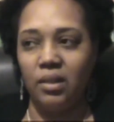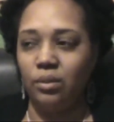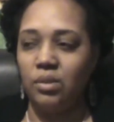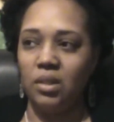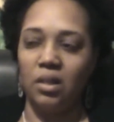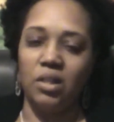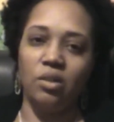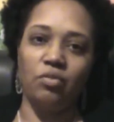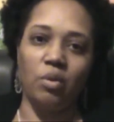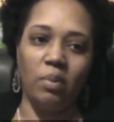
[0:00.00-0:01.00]
It'll tell you
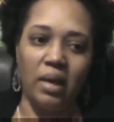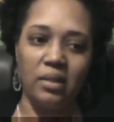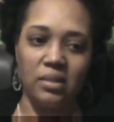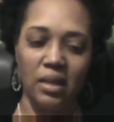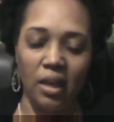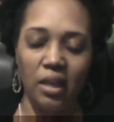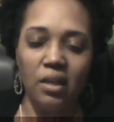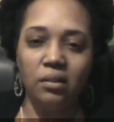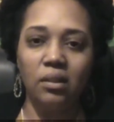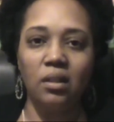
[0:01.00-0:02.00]
if your body's not
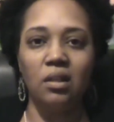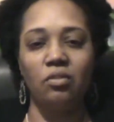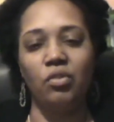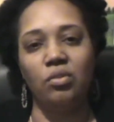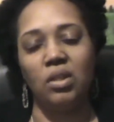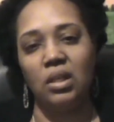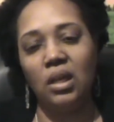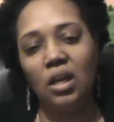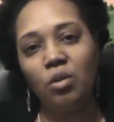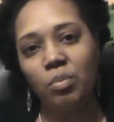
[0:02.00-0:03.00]
healthy, if you need
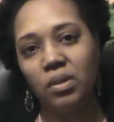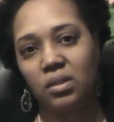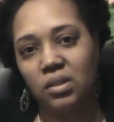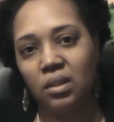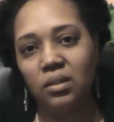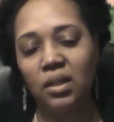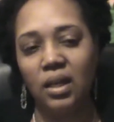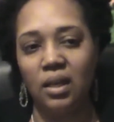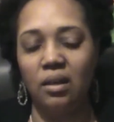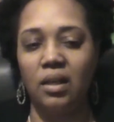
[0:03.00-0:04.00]
help in a certain
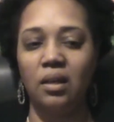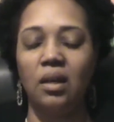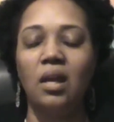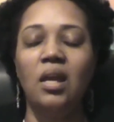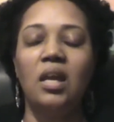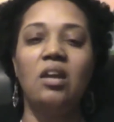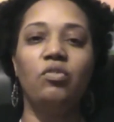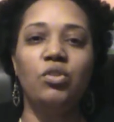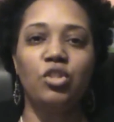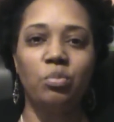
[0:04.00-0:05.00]
area, if
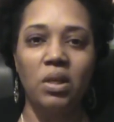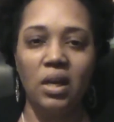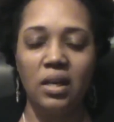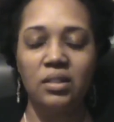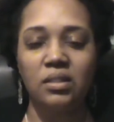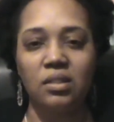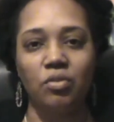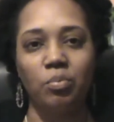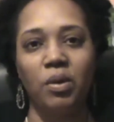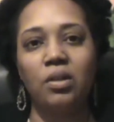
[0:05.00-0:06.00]
you should be conscious of
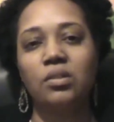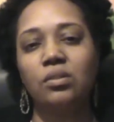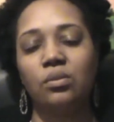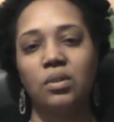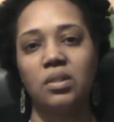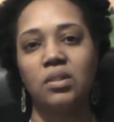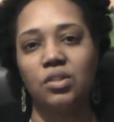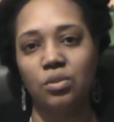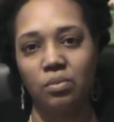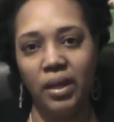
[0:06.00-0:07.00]
a person or a
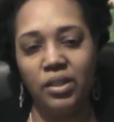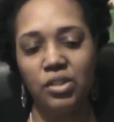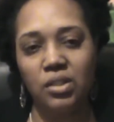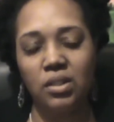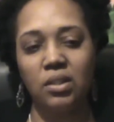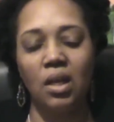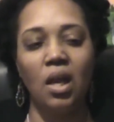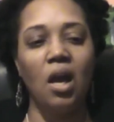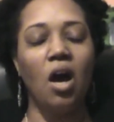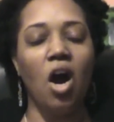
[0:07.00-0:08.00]
situation,
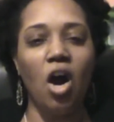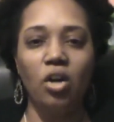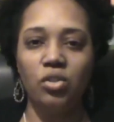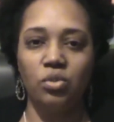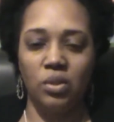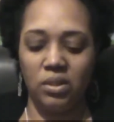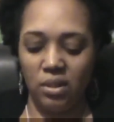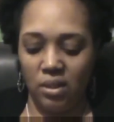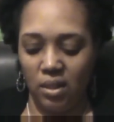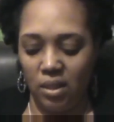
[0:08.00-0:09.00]
all sorts
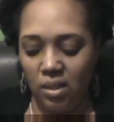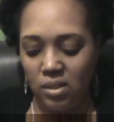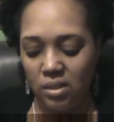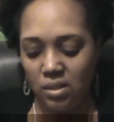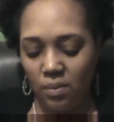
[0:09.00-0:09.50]
of things.